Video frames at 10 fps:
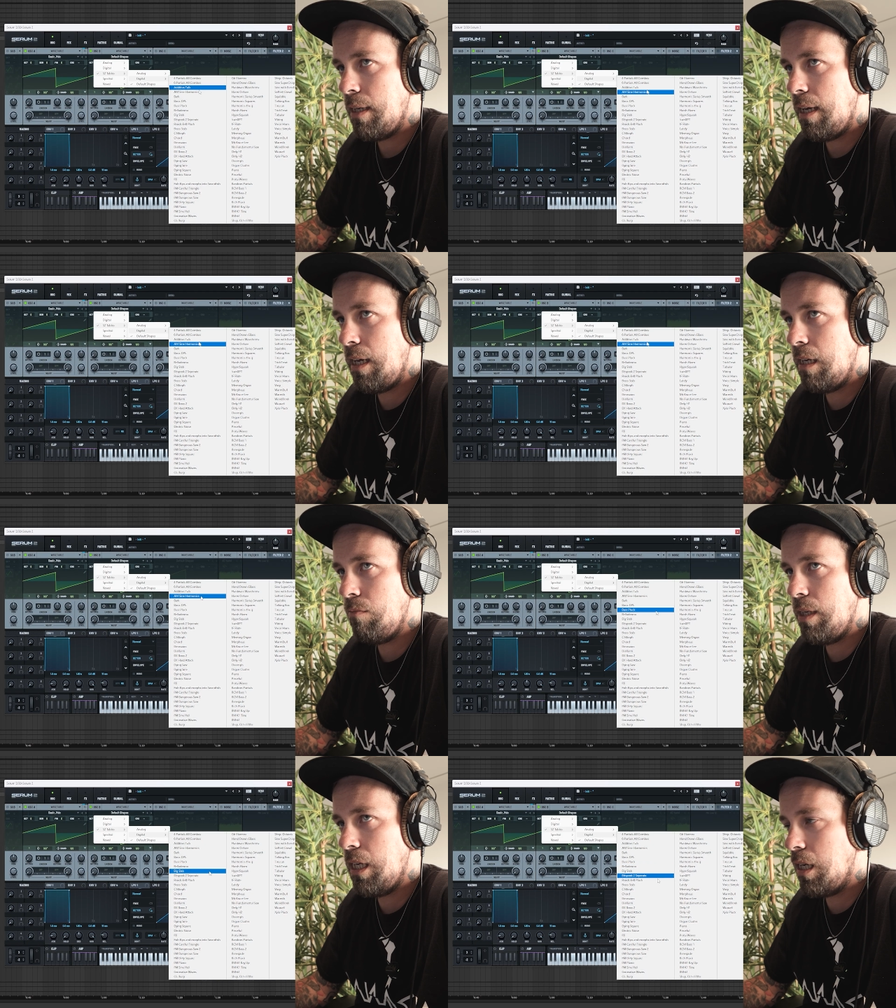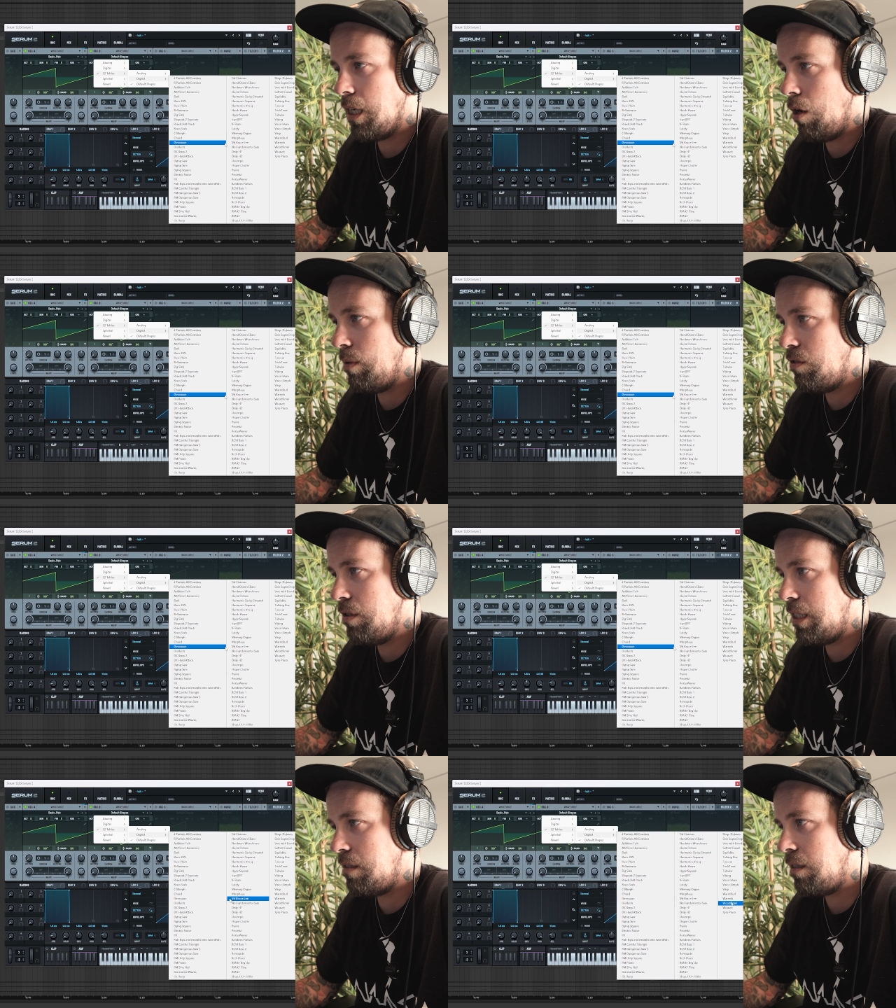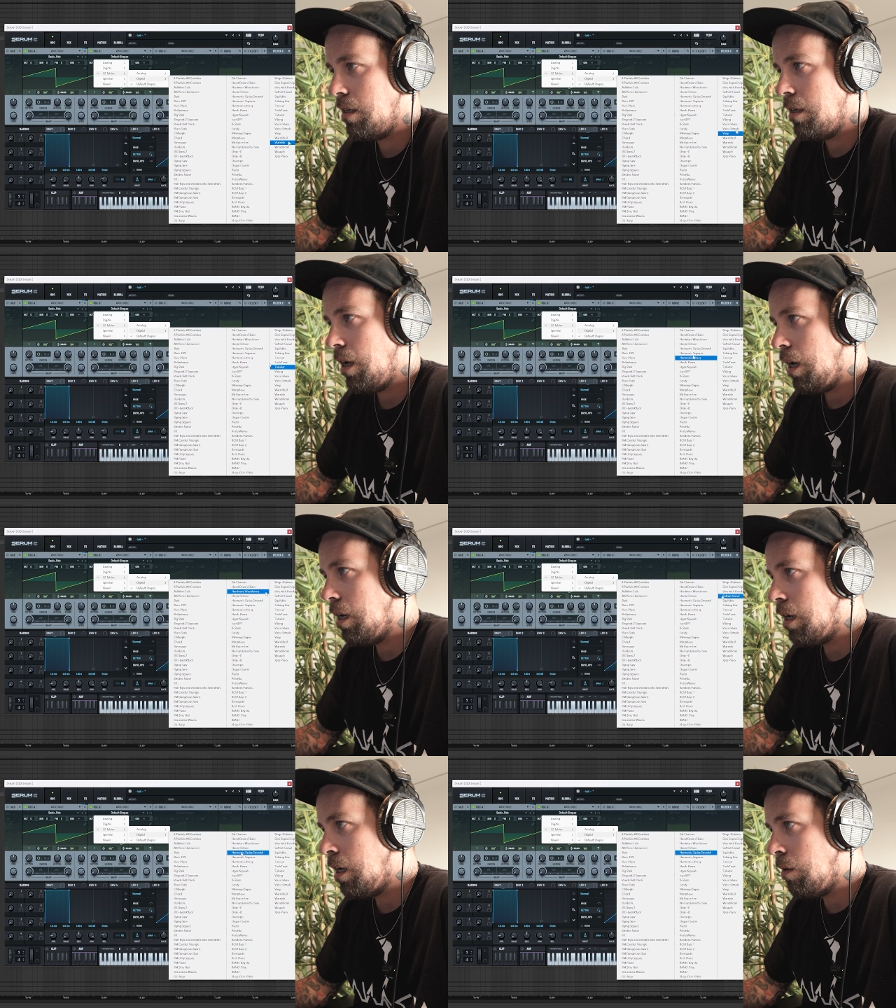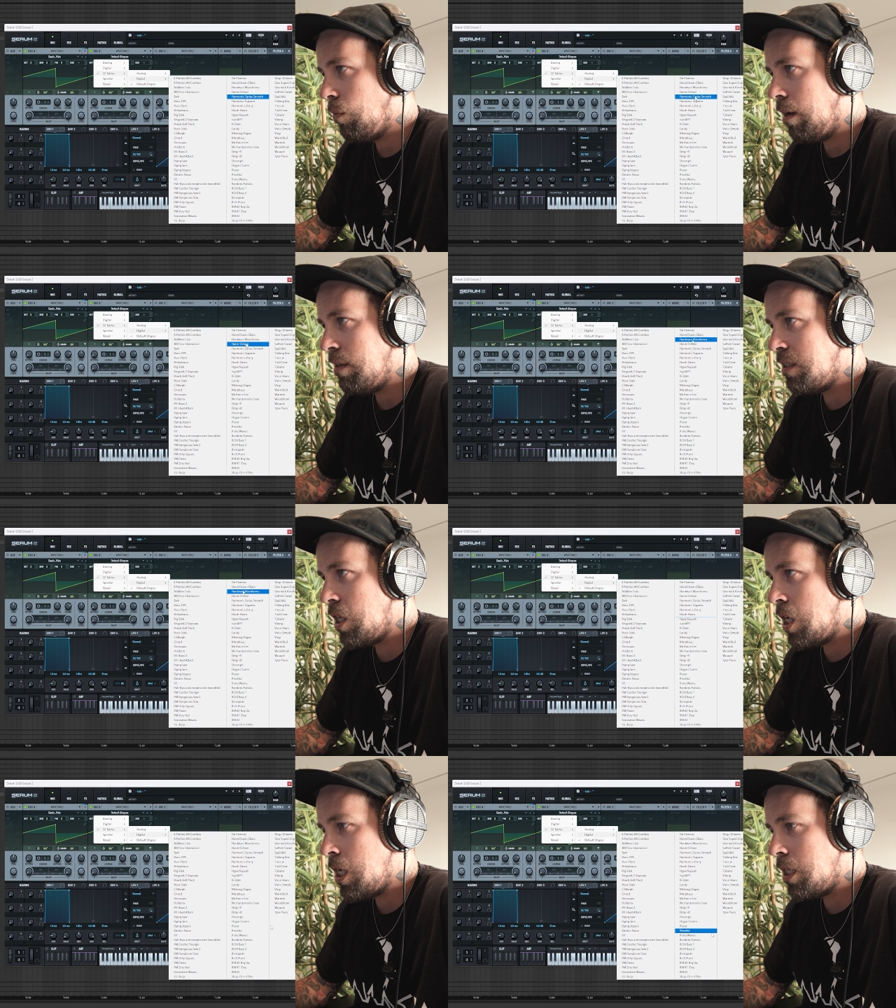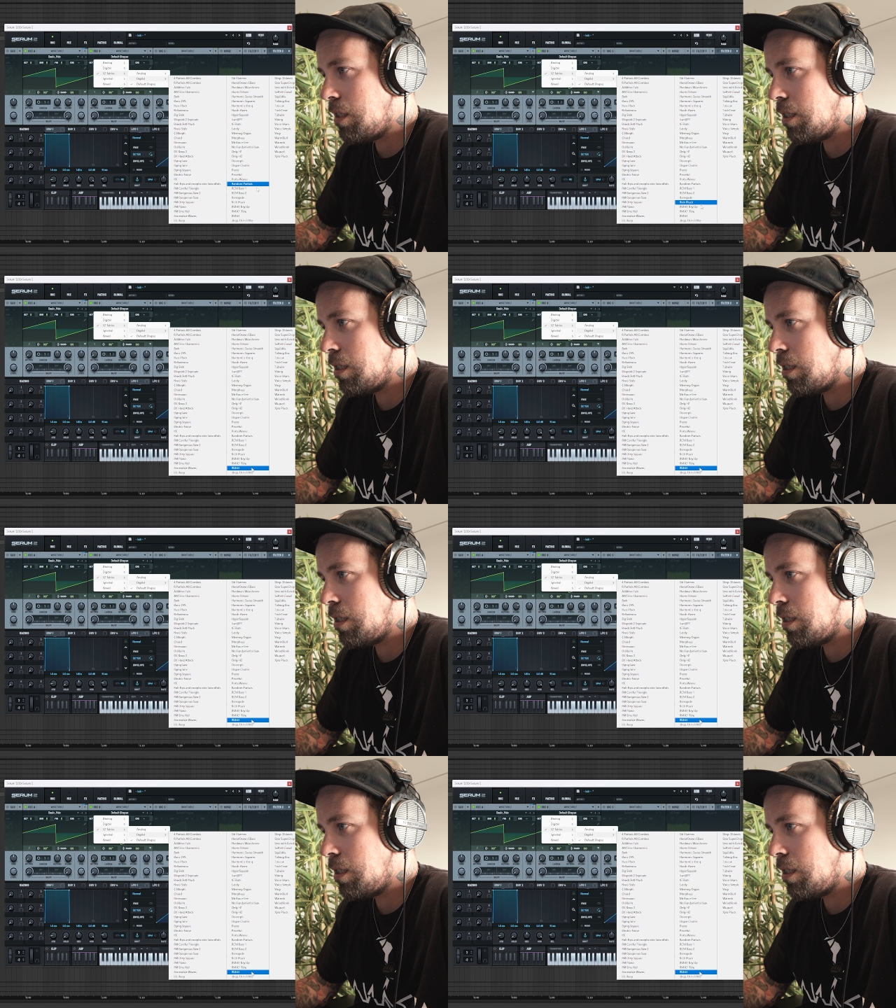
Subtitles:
and we're going to go into this, where is it?